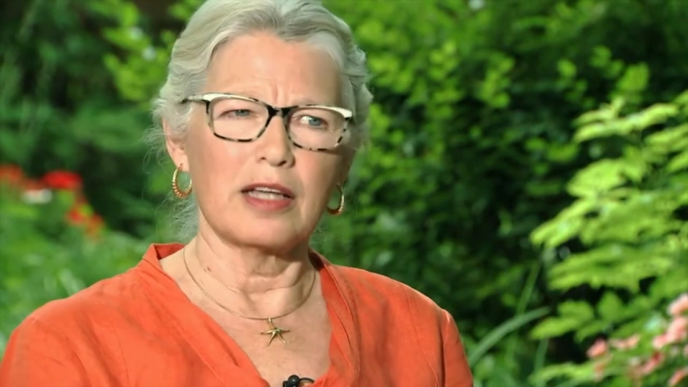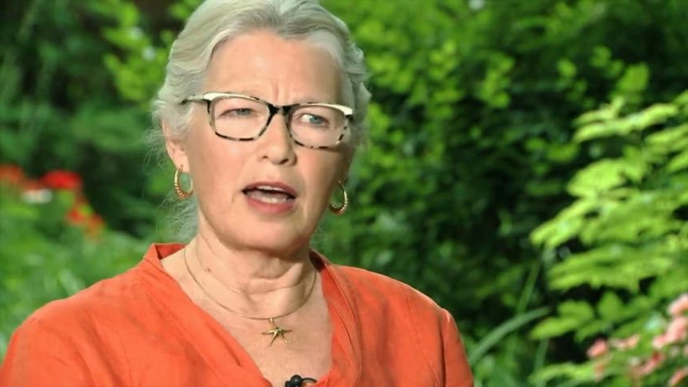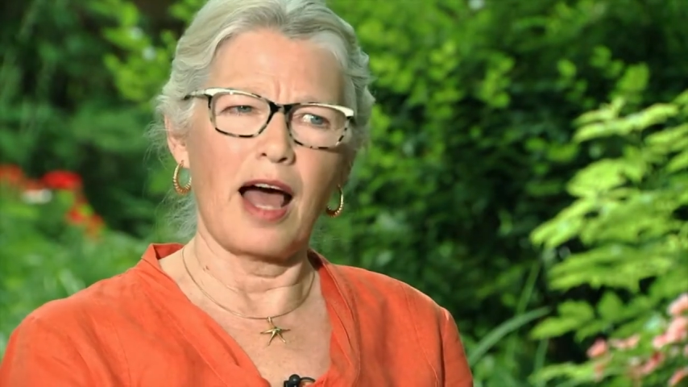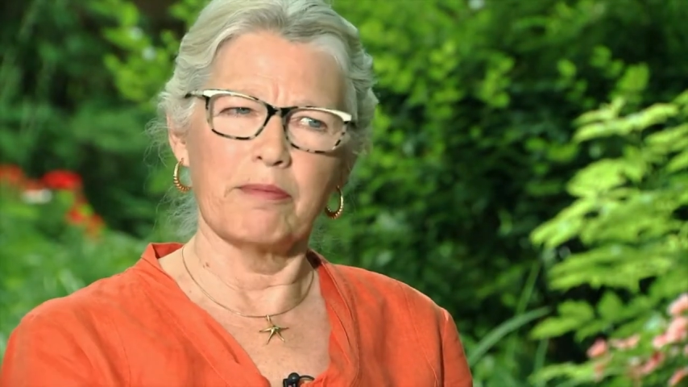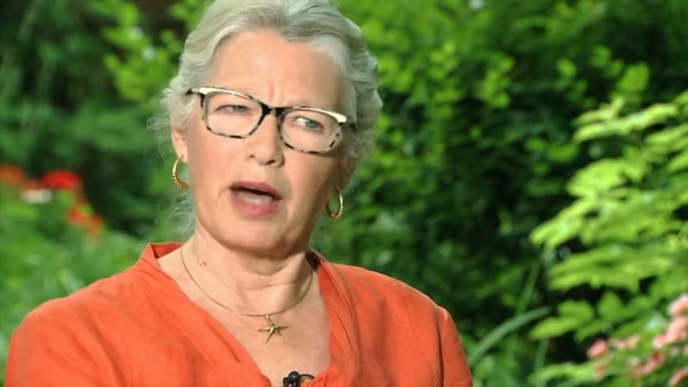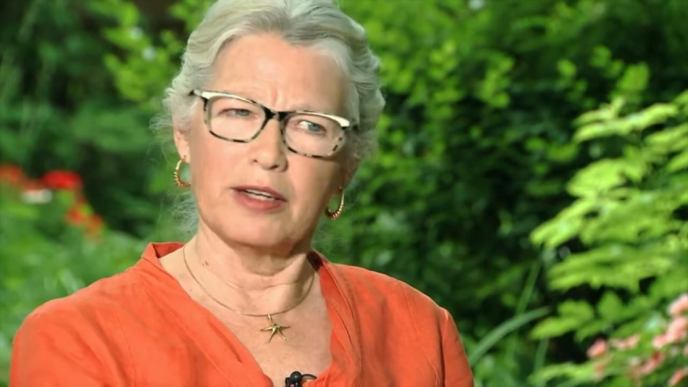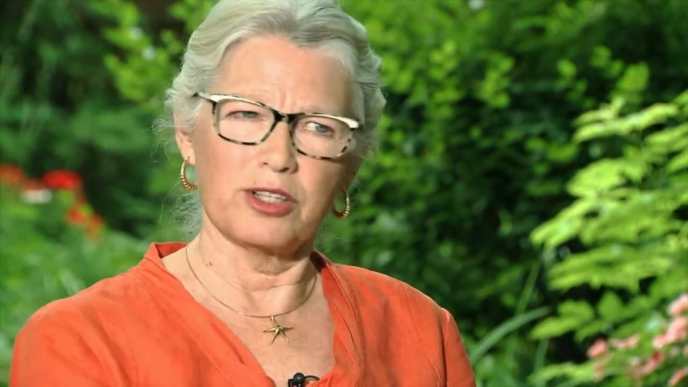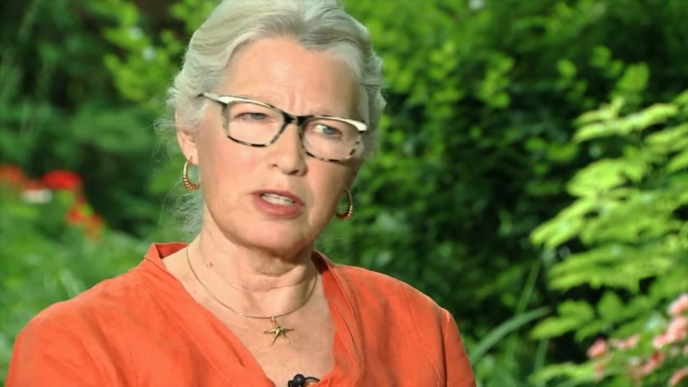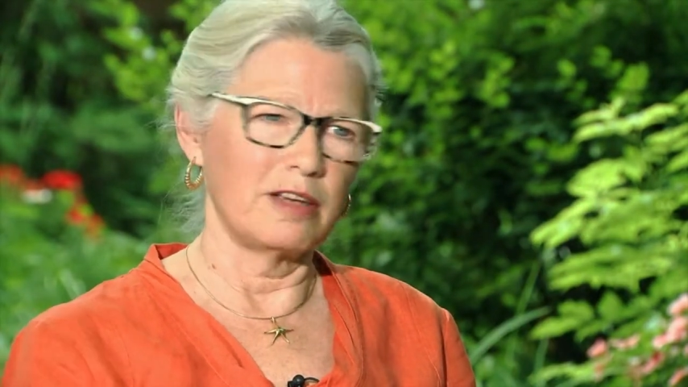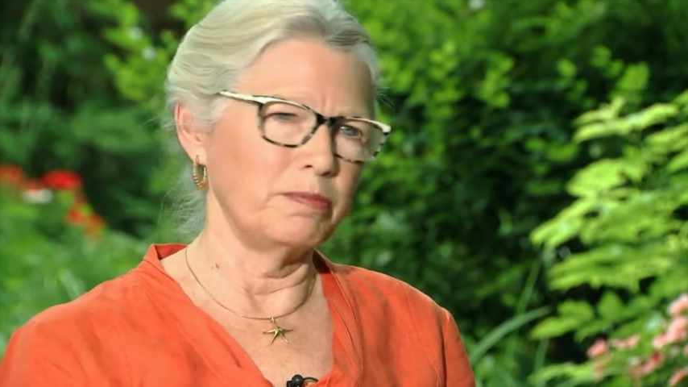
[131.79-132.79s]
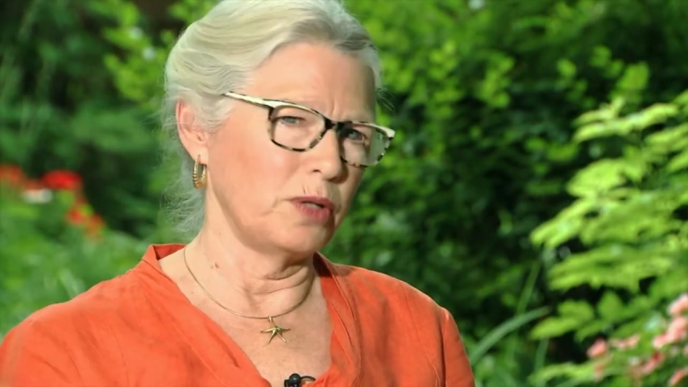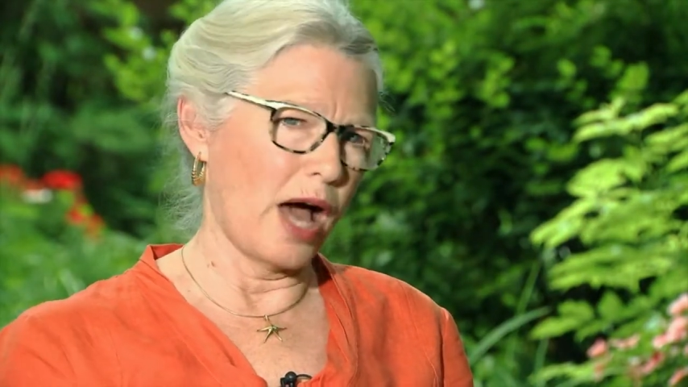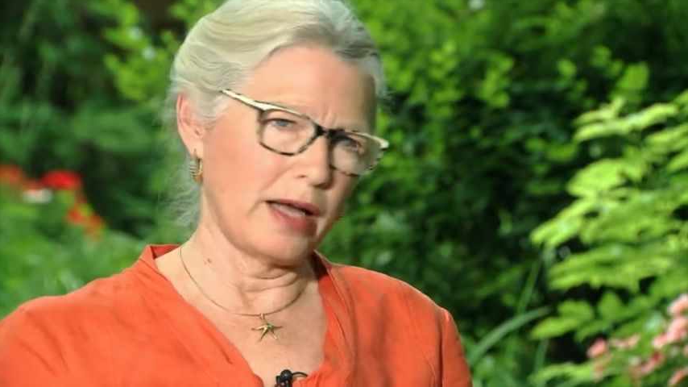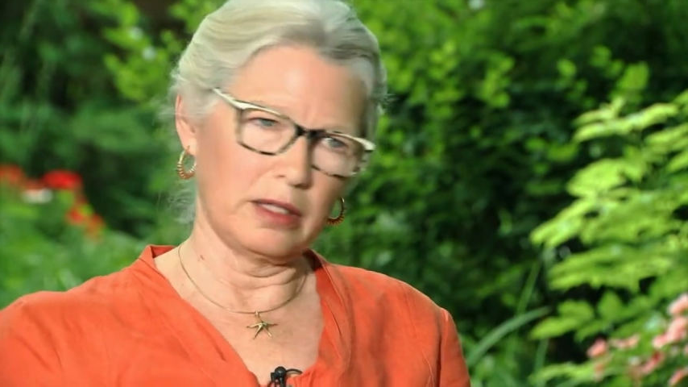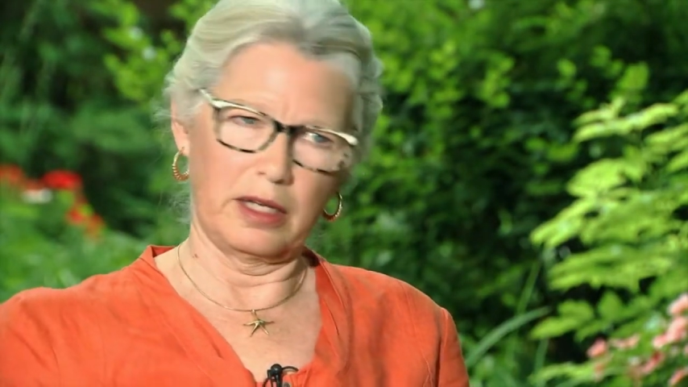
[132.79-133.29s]
that I might just have
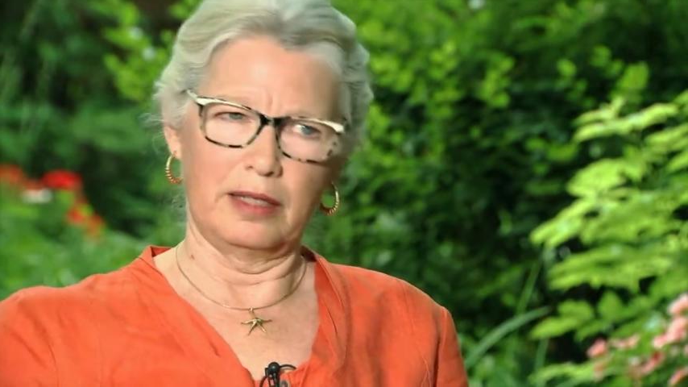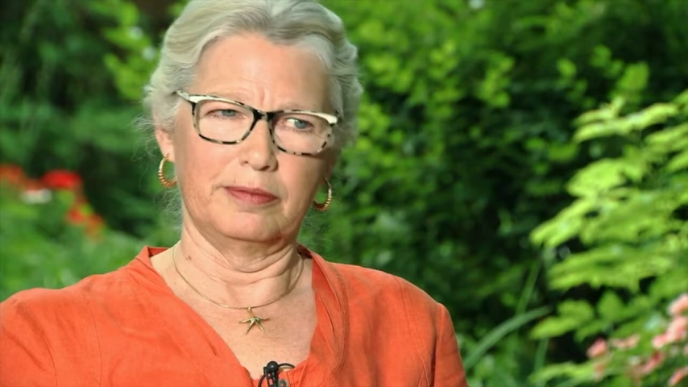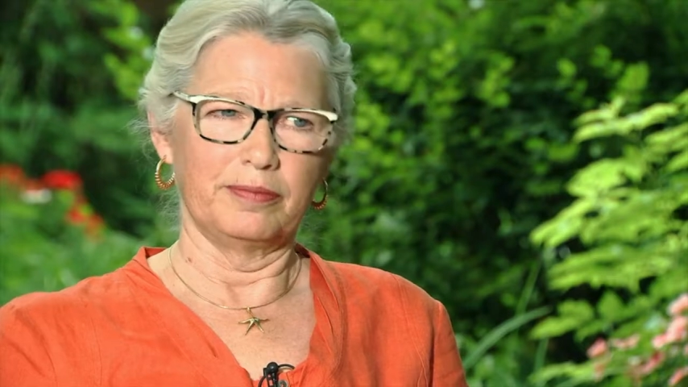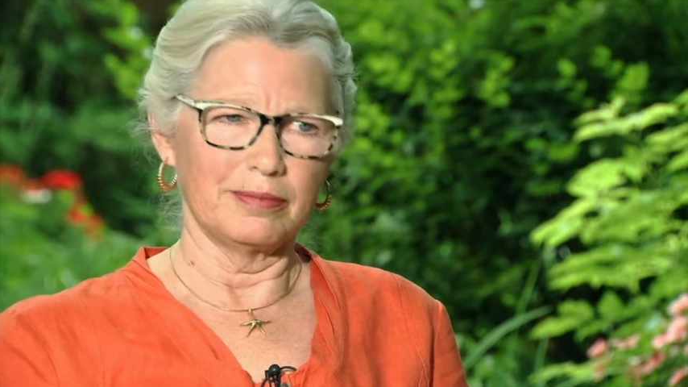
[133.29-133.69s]
blindly